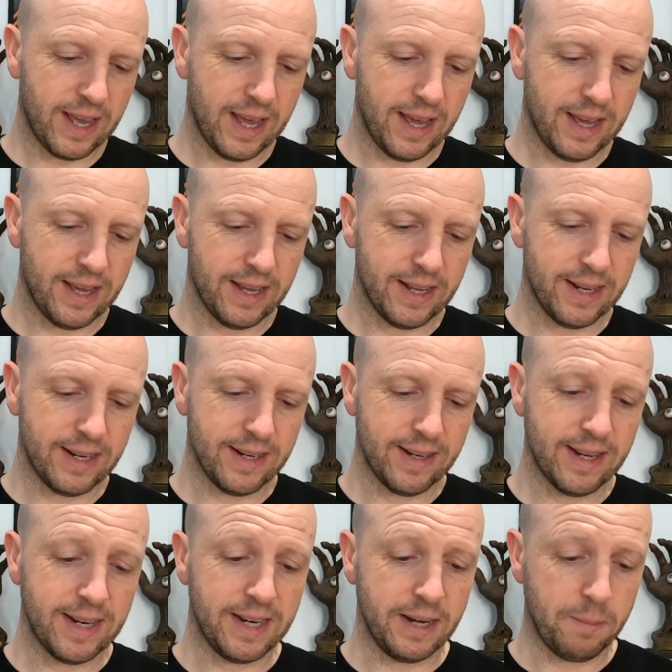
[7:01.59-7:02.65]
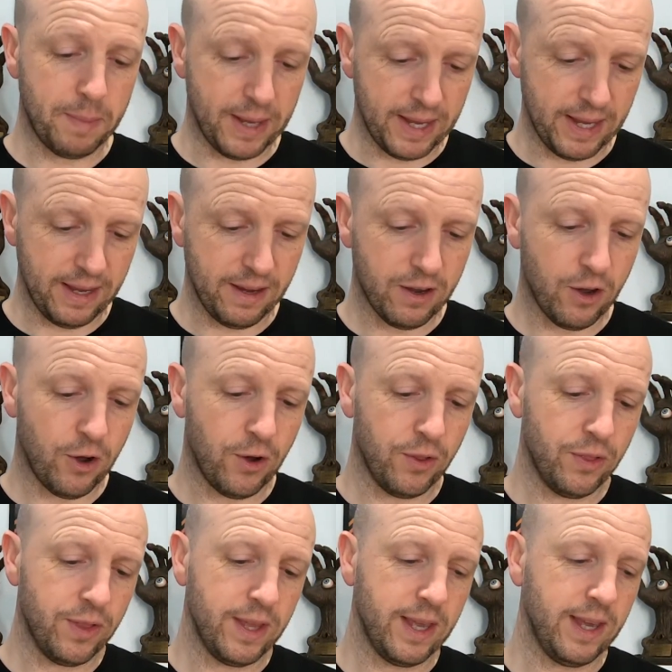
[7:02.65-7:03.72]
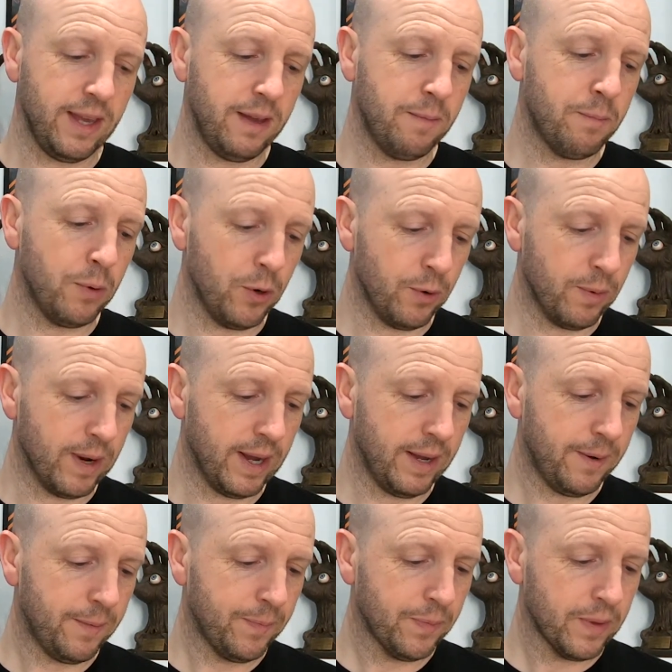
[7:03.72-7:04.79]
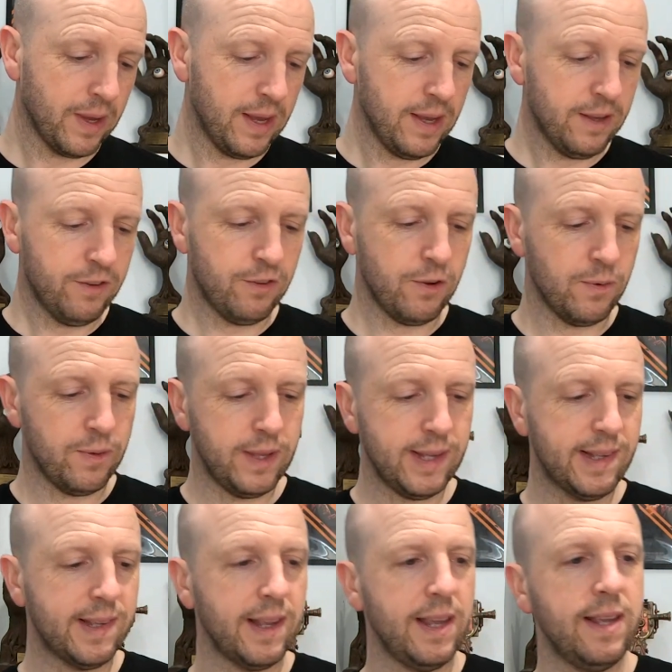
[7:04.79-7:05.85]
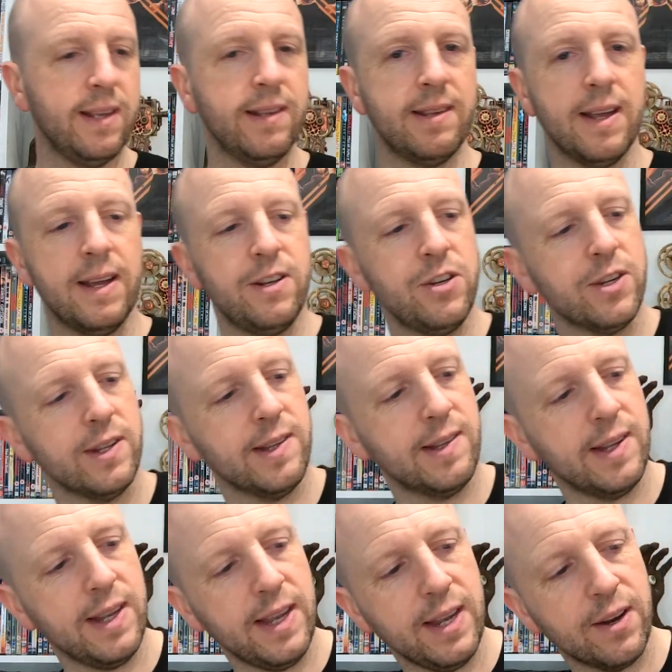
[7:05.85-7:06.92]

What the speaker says: and 1080p on the Blu-ray. So this is, as you can see